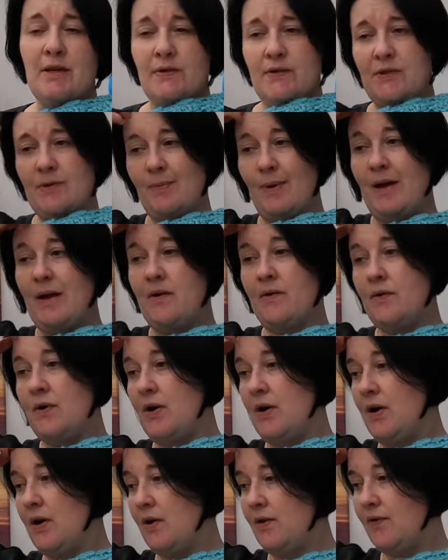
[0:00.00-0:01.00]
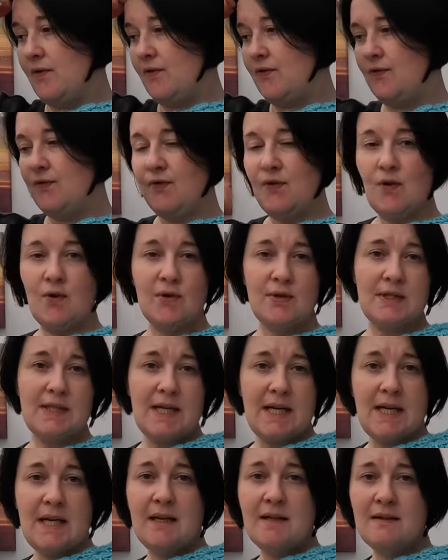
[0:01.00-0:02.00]
used about
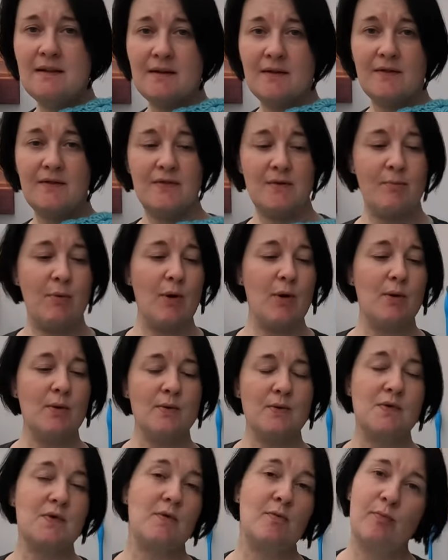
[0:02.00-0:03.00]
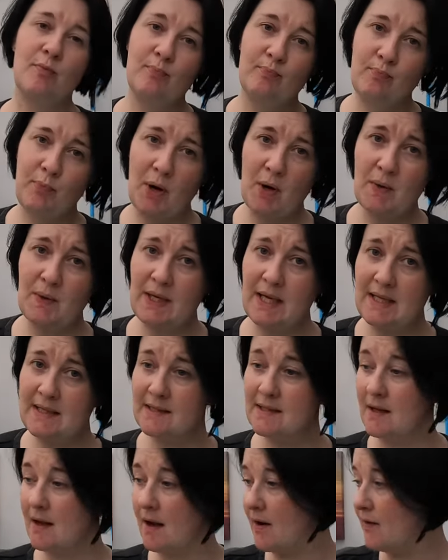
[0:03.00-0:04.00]
14 of the balls or broke
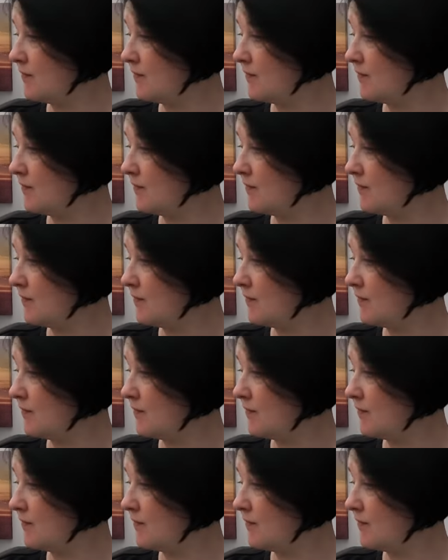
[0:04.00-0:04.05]
into...